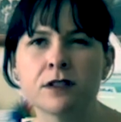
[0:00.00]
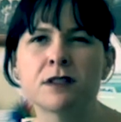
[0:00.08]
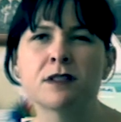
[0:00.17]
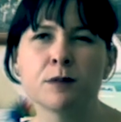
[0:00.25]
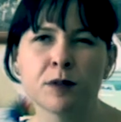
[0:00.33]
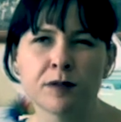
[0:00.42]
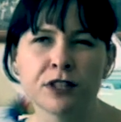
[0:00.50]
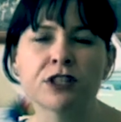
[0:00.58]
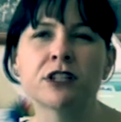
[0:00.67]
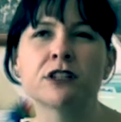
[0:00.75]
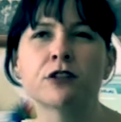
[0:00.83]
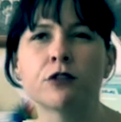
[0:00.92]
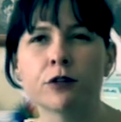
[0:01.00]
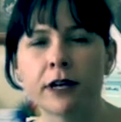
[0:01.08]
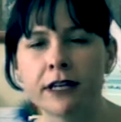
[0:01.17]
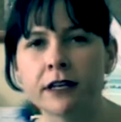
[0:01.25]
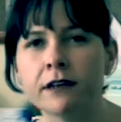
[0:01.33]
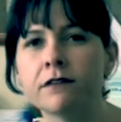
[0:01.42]
just supervision,
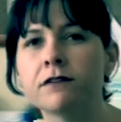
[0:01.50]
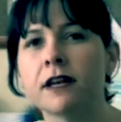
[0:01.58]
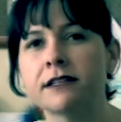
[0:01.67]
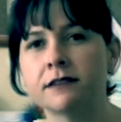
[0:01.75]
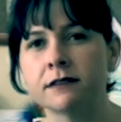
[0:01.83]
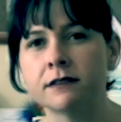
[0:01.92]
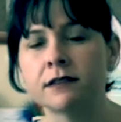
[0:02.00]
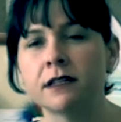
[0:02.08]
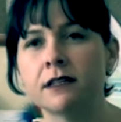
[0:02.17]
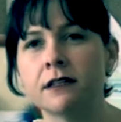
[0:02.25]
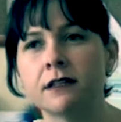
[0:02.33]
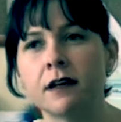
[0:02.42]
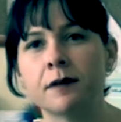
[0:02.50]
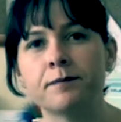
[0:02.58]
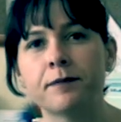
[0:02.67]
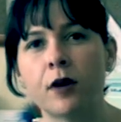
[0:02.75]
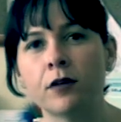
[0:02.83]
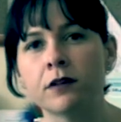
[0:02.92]
creative, licensing, um,
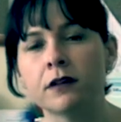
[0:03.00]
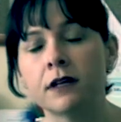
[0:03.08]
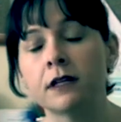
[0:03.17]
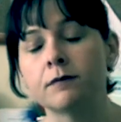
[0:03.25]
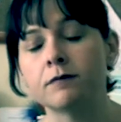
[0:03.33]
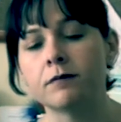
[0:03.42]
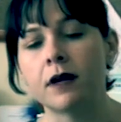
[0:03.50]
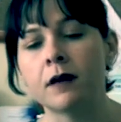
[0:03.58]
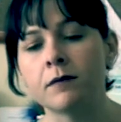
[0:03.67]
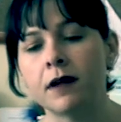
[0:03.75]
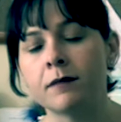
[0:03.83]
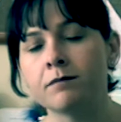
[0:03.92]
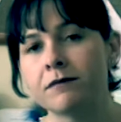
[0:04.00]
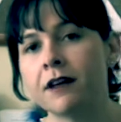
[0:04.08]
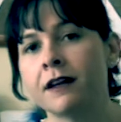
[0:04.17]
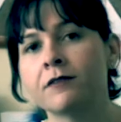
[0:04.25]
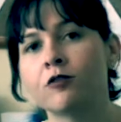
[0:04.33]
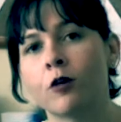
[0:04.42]
all the, and a, a
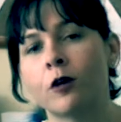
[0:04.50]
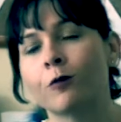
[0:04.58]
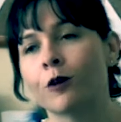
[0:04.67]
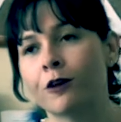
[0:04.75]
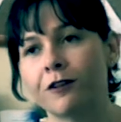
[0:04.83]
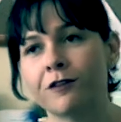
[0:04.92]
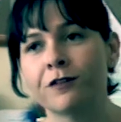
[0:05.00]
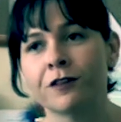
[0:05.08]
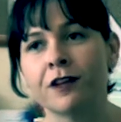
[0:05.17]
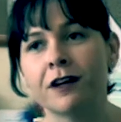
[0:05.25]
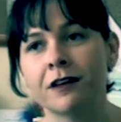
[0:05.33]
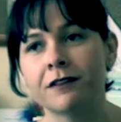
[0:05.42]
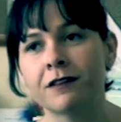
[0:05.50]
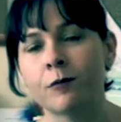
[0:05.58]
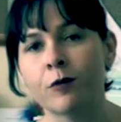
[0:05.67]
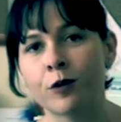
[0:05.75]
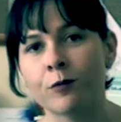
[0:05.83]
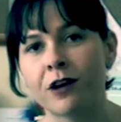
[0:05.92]
ton of grunt work for the
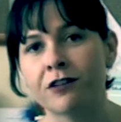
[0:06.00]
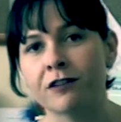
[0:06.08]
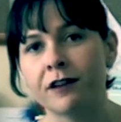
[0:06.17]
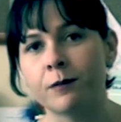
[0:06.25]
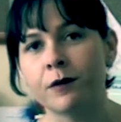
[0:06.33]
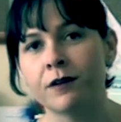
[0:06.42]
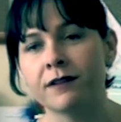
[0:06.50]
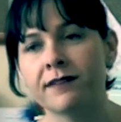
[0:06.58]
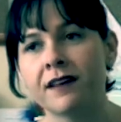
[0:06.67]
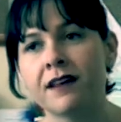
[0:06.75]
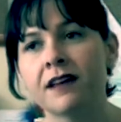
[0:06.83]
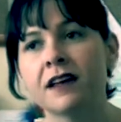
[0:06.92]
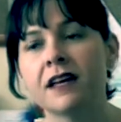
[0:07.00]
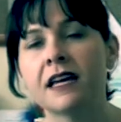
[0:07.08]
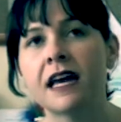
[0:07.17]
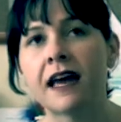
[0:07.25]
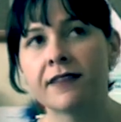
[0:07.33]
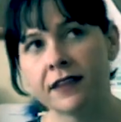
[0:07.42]
Time Warner record labels.
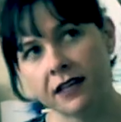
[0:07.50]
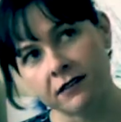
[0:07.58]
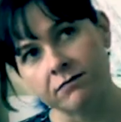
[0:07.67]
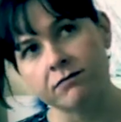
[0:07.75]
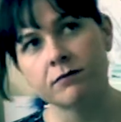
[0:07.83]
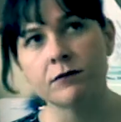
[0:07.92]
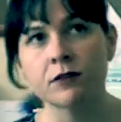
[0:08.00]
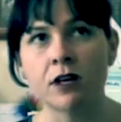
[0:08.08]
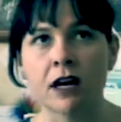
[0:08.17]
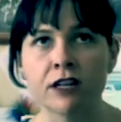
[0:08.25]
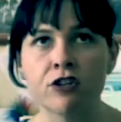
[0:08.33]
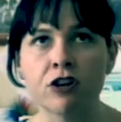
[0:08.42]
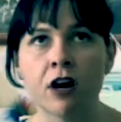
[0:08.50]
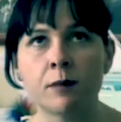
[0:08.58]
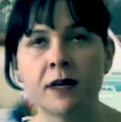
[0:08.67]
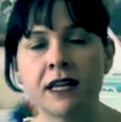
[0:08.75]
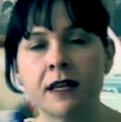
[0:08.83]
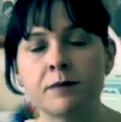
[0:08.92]
And then got a
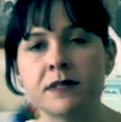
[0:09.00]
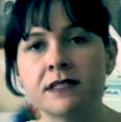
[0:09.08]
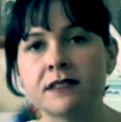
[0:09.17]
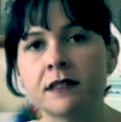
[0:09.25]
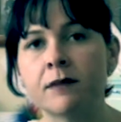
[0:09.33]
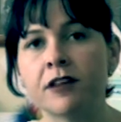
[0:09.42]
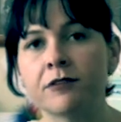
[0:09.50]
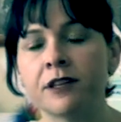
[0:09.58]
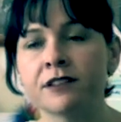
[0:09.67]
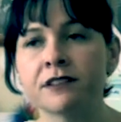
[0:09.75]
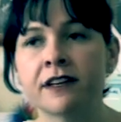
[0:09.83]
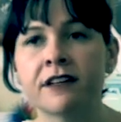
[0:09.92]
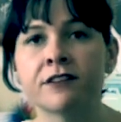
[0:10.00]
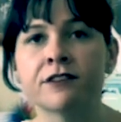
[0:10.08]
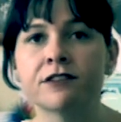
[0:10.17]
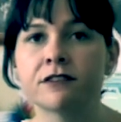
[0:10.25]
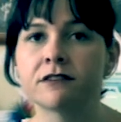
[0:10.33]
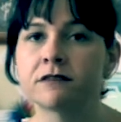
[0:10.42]
job at N B C about three years later
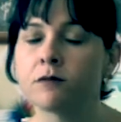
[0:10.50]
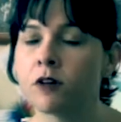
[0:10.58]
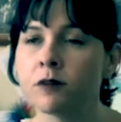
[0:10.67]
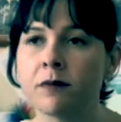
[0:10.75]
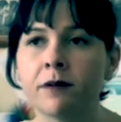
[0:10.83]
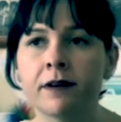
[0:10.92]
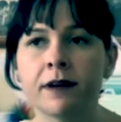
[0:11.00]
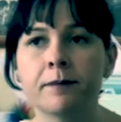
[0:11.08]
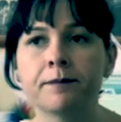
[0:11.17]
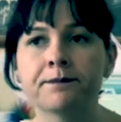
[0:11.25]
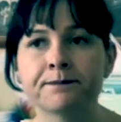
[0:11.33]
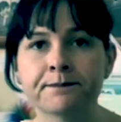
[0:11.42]
and just worked my way up.